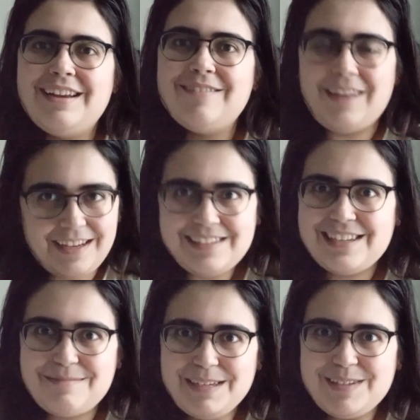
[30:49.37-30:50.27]
thank you
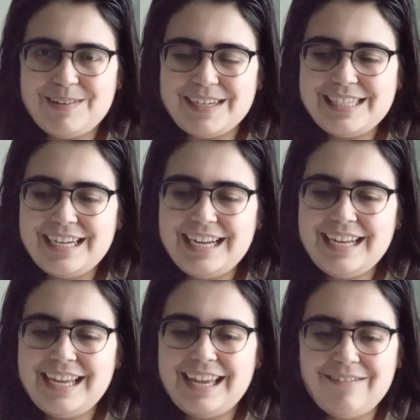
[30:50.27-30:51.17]
so much for
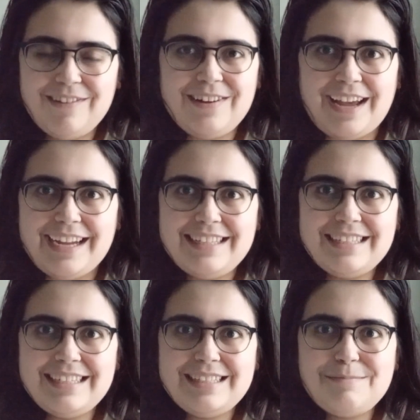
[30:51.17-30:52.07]
watching. If you liked
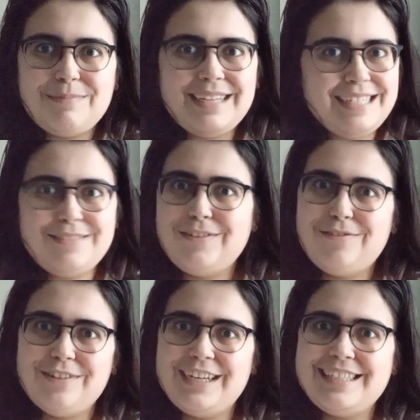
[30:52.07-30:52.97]
it, please feel
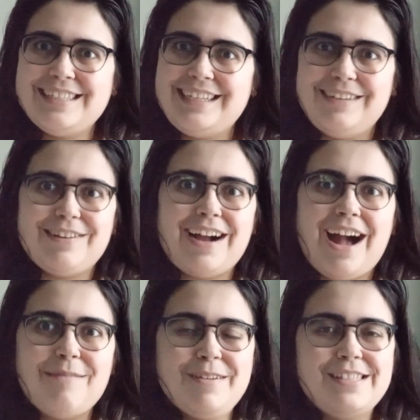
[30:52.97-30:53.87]
free to leave a
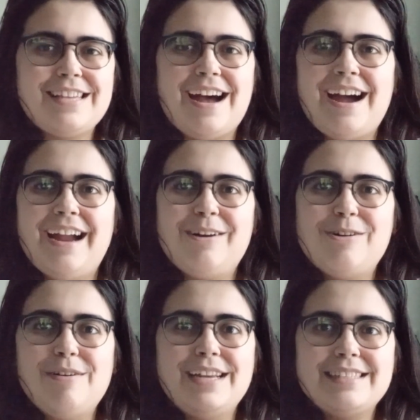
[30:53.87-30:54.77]
comment. I
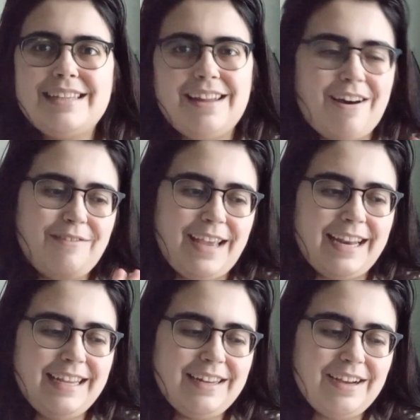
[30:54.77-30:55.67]
always love
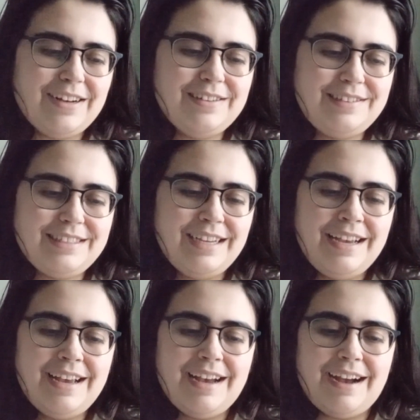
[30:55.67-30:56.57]
getting those.
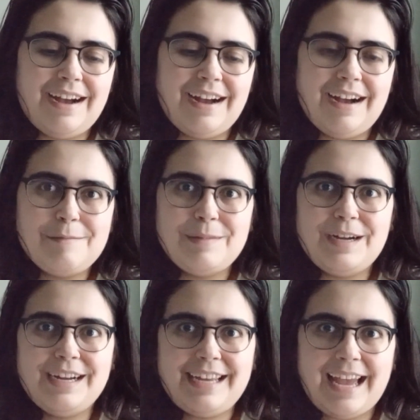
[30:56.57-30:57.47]

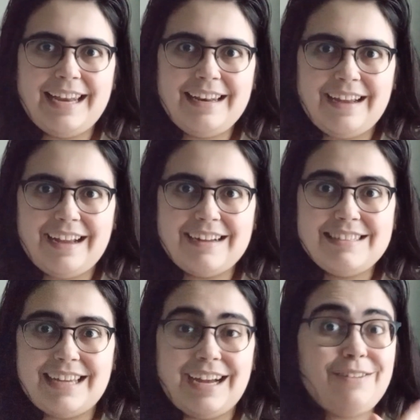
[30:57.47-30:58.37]
Again, like I
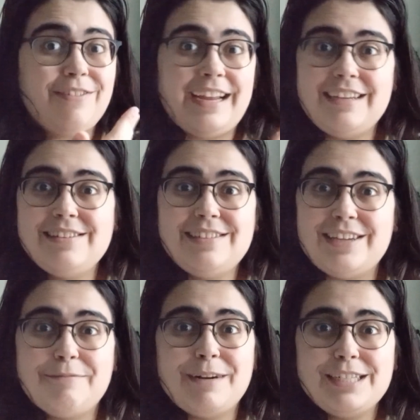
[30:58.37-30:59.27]
said, thank you
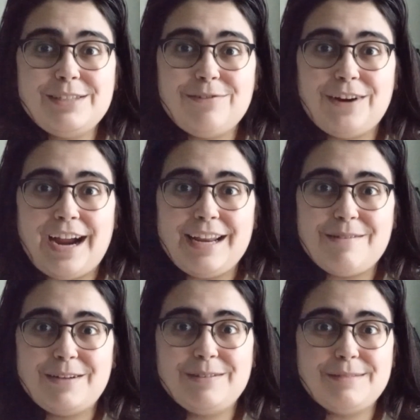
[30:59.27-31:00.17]
so much for
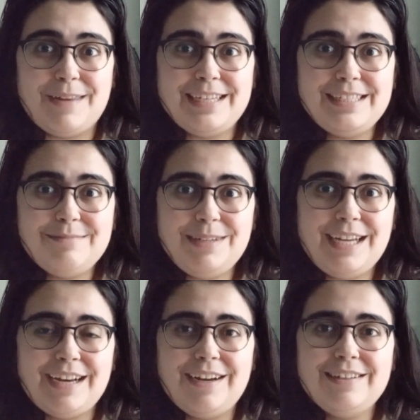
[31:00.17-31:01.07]
anyone who's mentioned me.
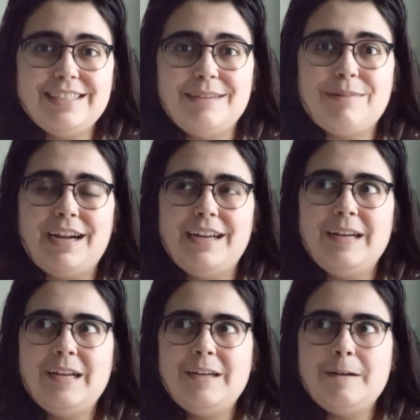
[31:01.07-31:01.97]
I noticed in my
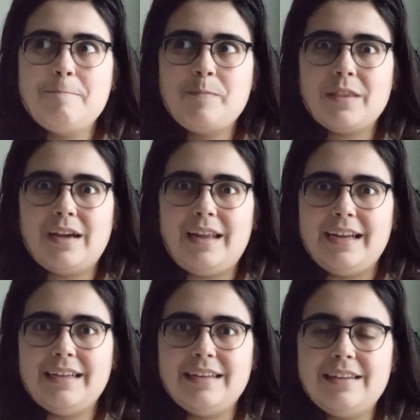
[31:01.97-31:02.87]

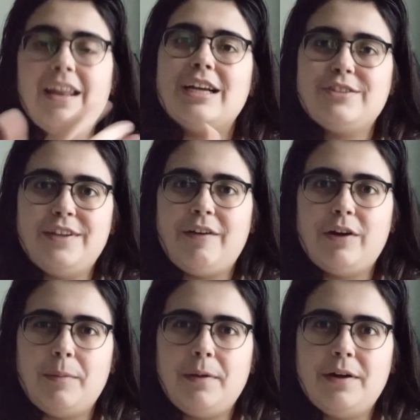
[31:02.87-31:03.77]
like the last video
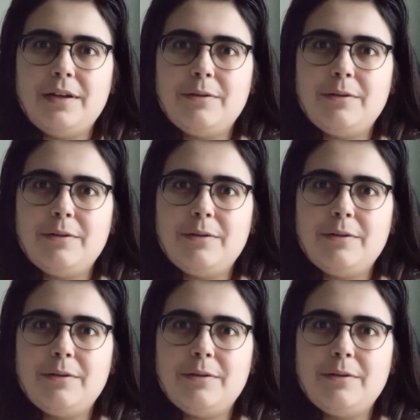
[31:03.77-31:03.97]
uploaded,